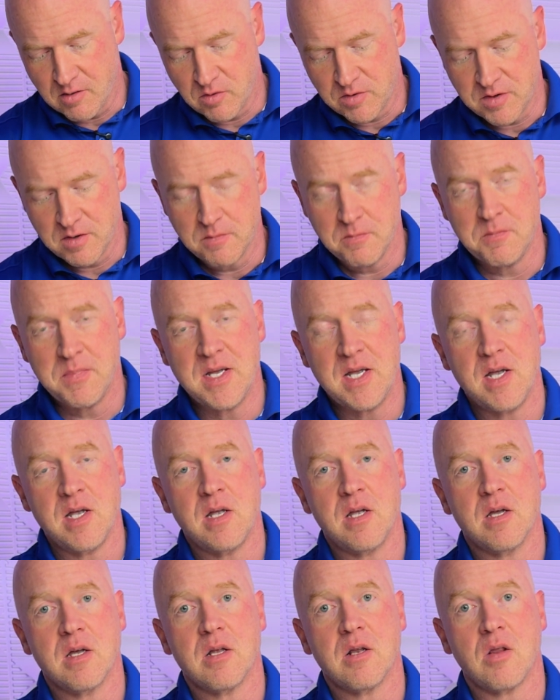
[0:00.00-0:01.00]
with it
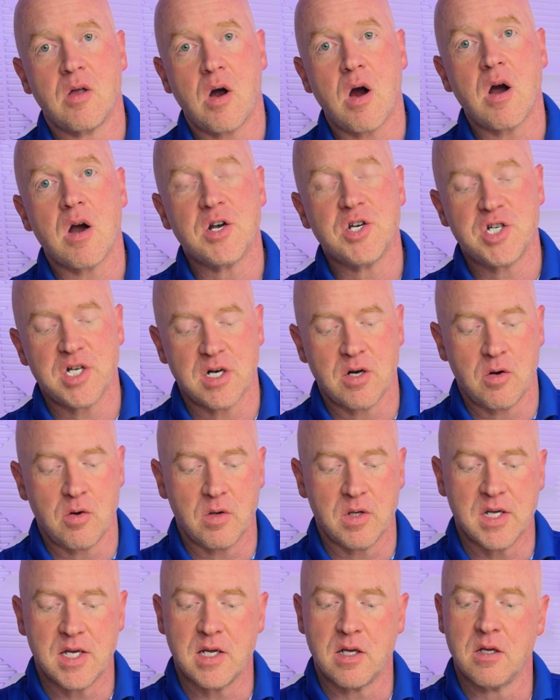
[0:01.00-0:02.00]
being large and
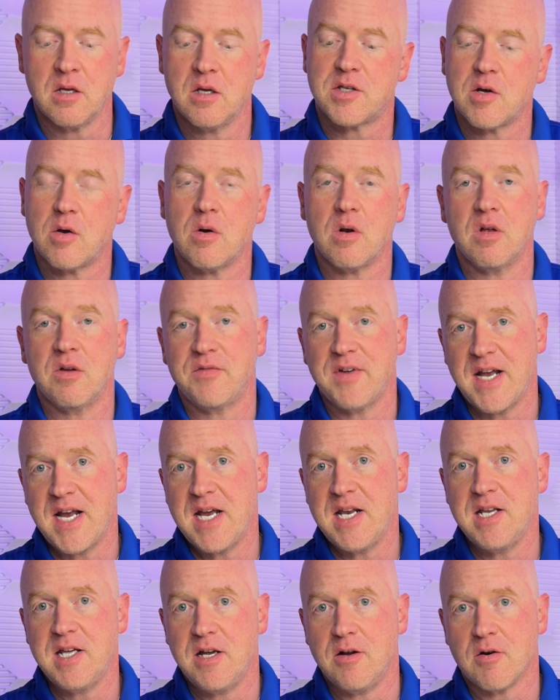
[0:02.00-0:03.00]
holding a total of
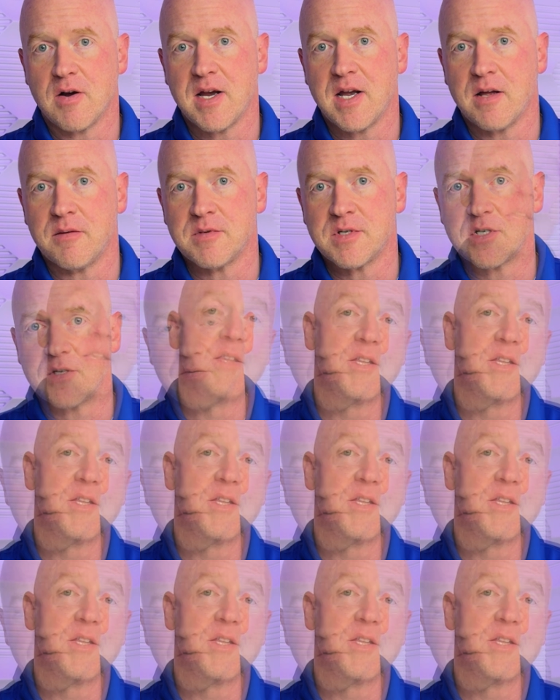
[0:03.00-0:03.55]
80 grams.